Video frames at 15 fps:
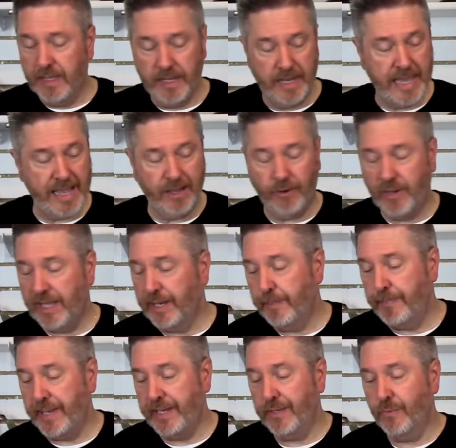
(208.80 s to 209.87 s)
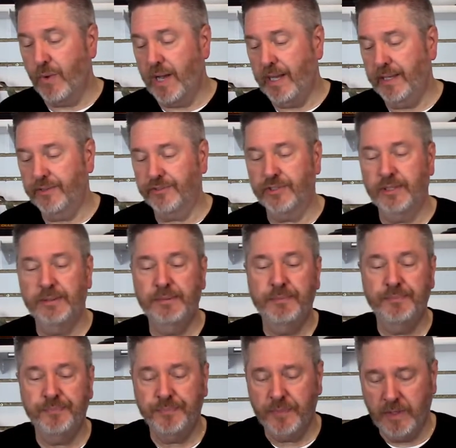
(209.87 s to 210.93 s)
Now, on to Pennywise.
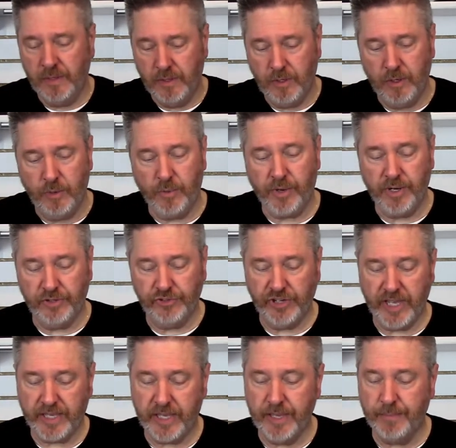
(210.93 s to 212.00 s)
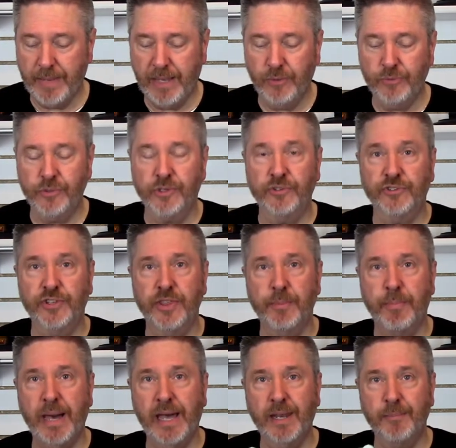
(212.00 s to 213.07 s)
We're going to check him out. You can see the
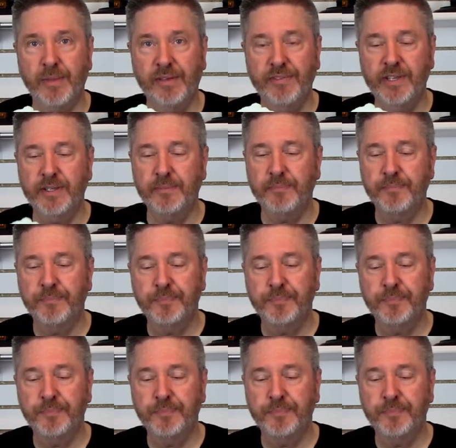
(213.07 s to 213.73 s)
bottom of it.